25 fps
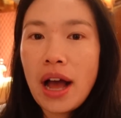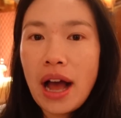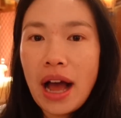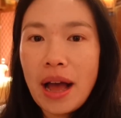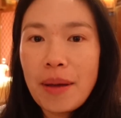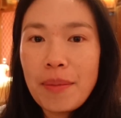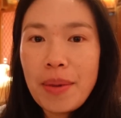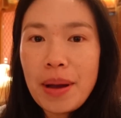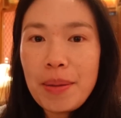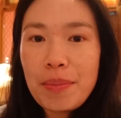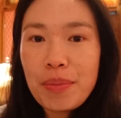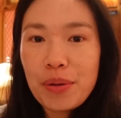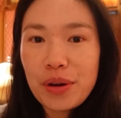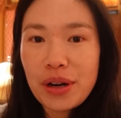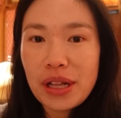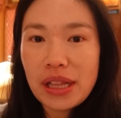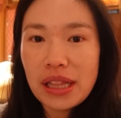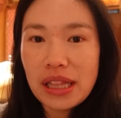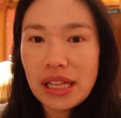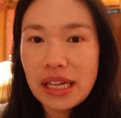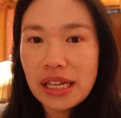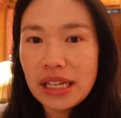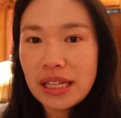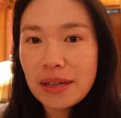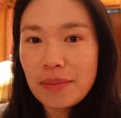I might put a
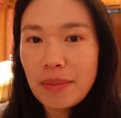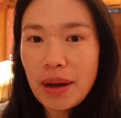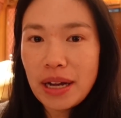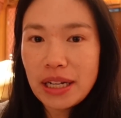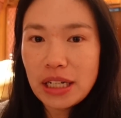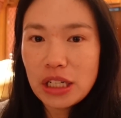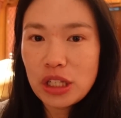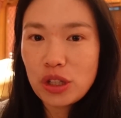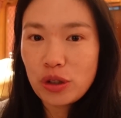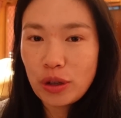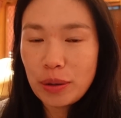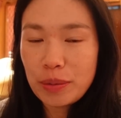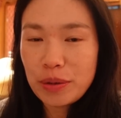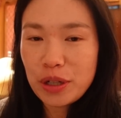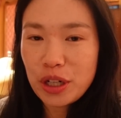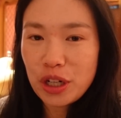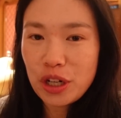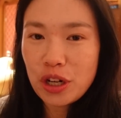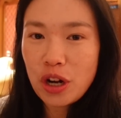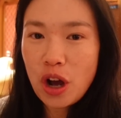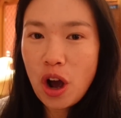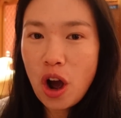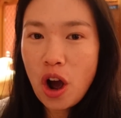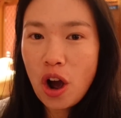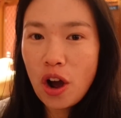link in my
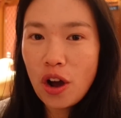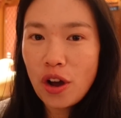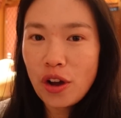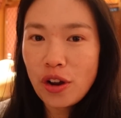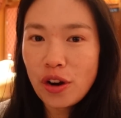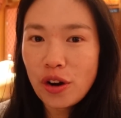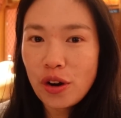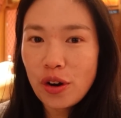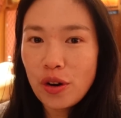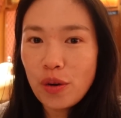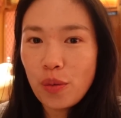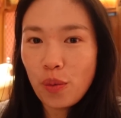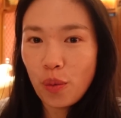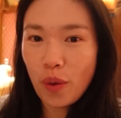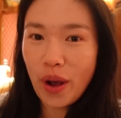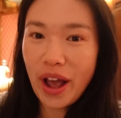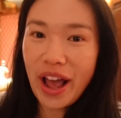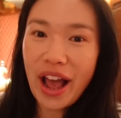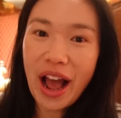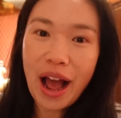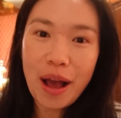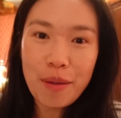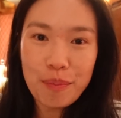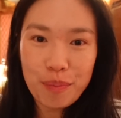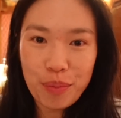description on
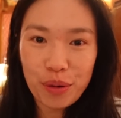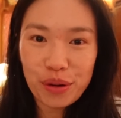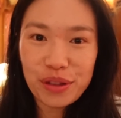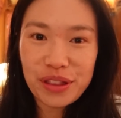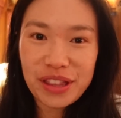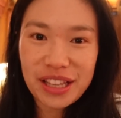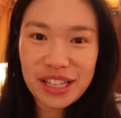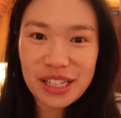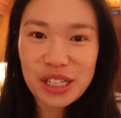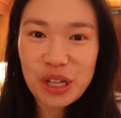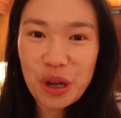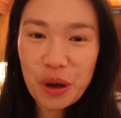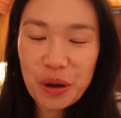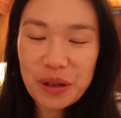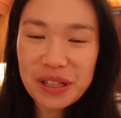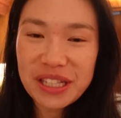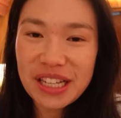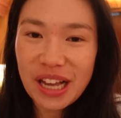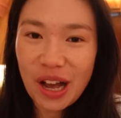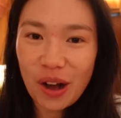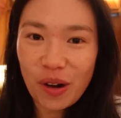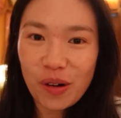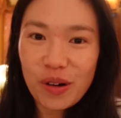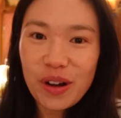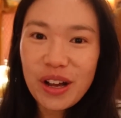where I booked this
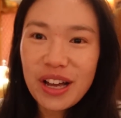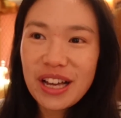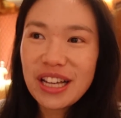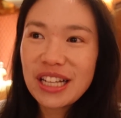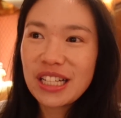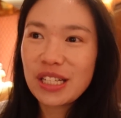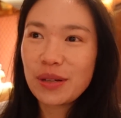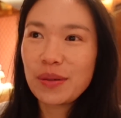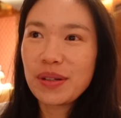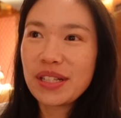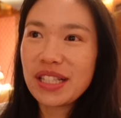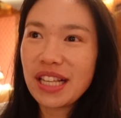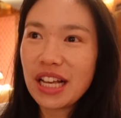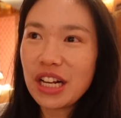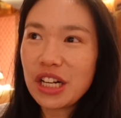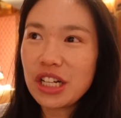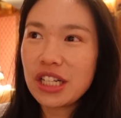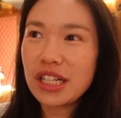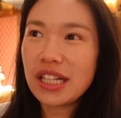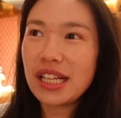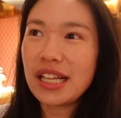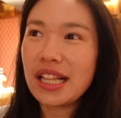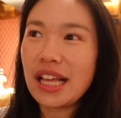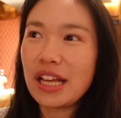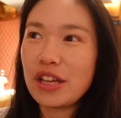hotel. So
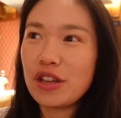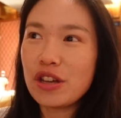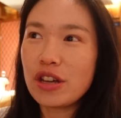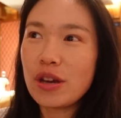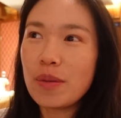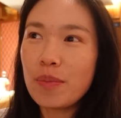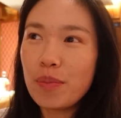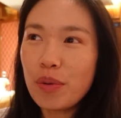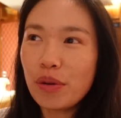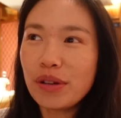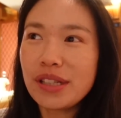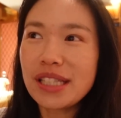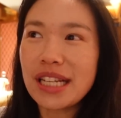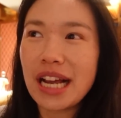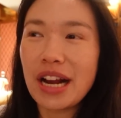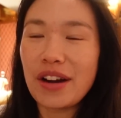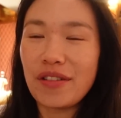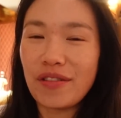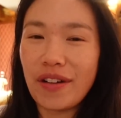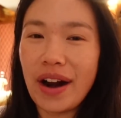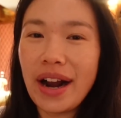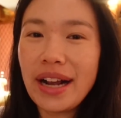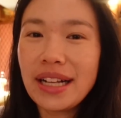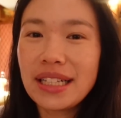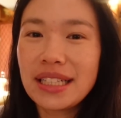essentially, like, you can book
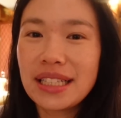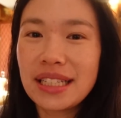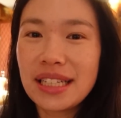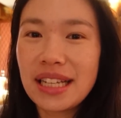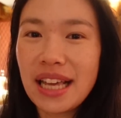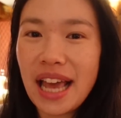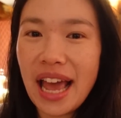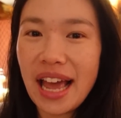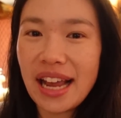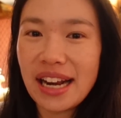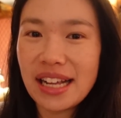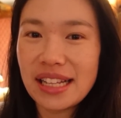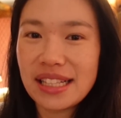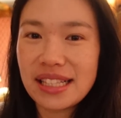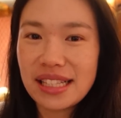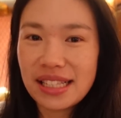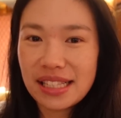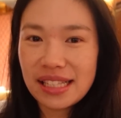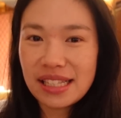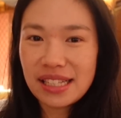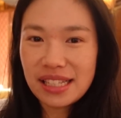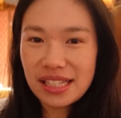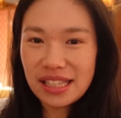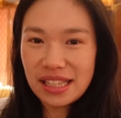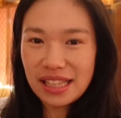direct and it's
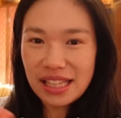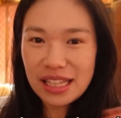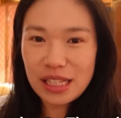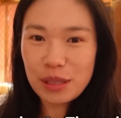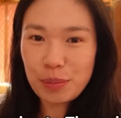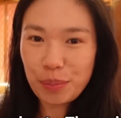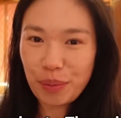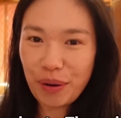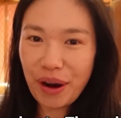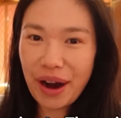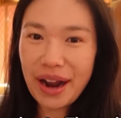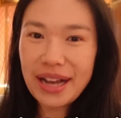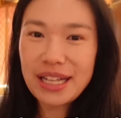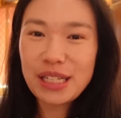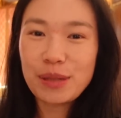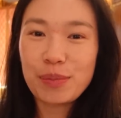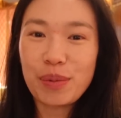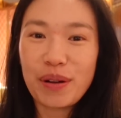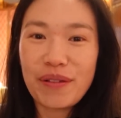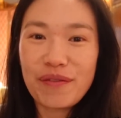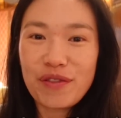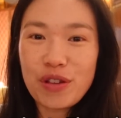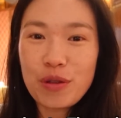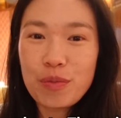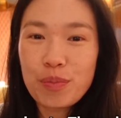this price,
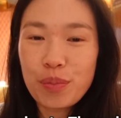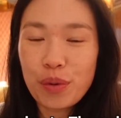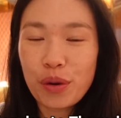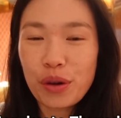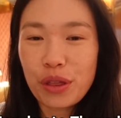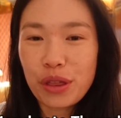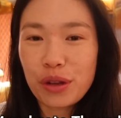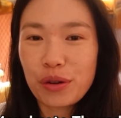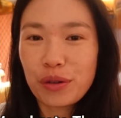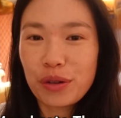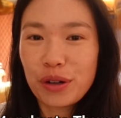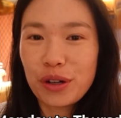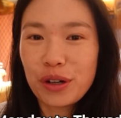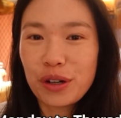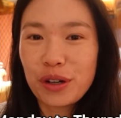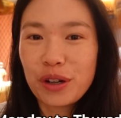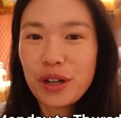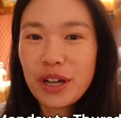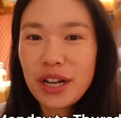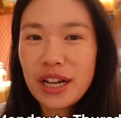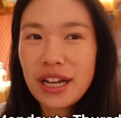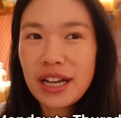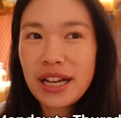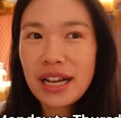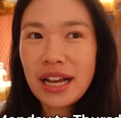but if you book through
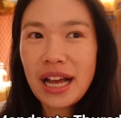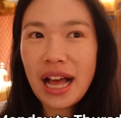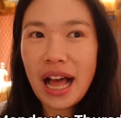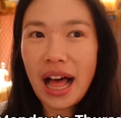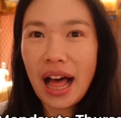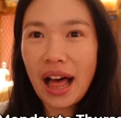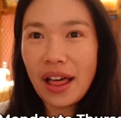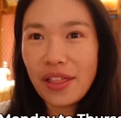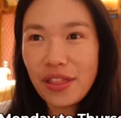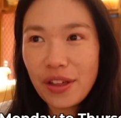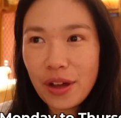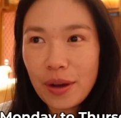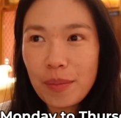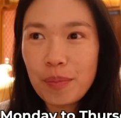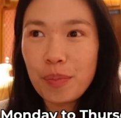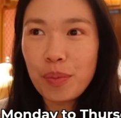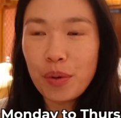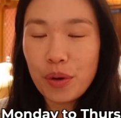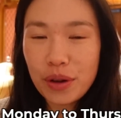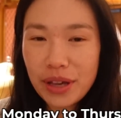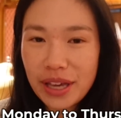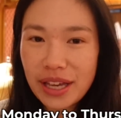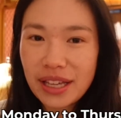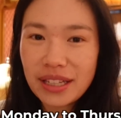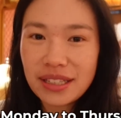other
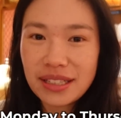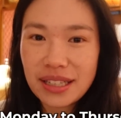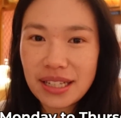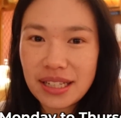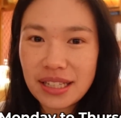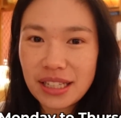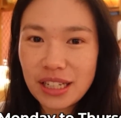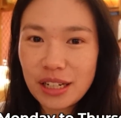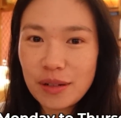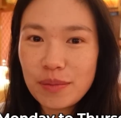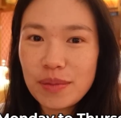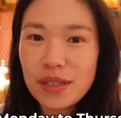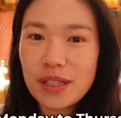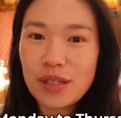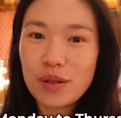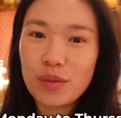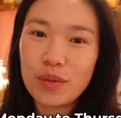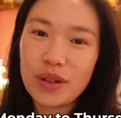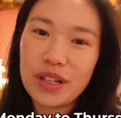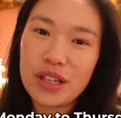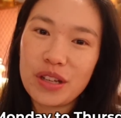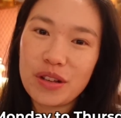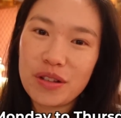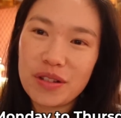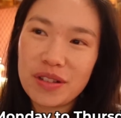booking systems, so
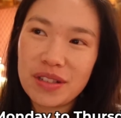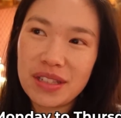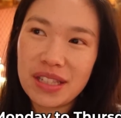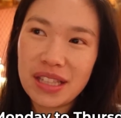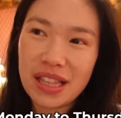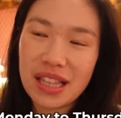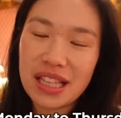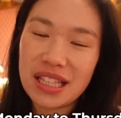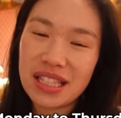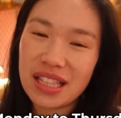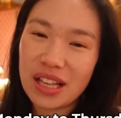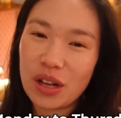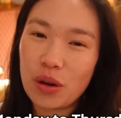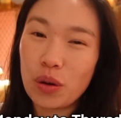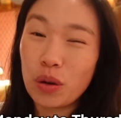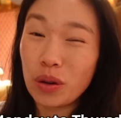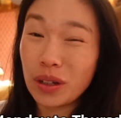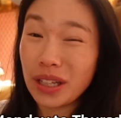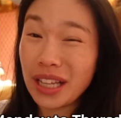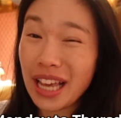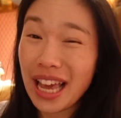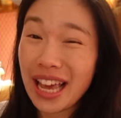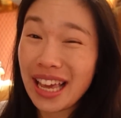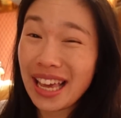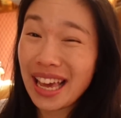we use this thing
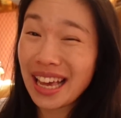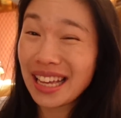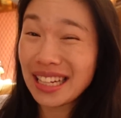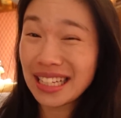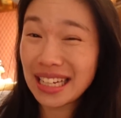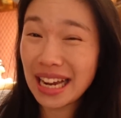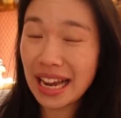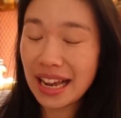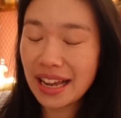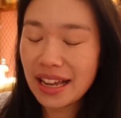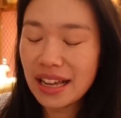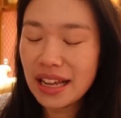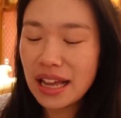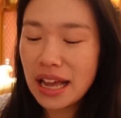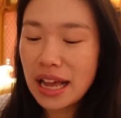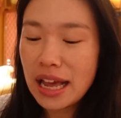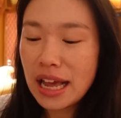called KK Day,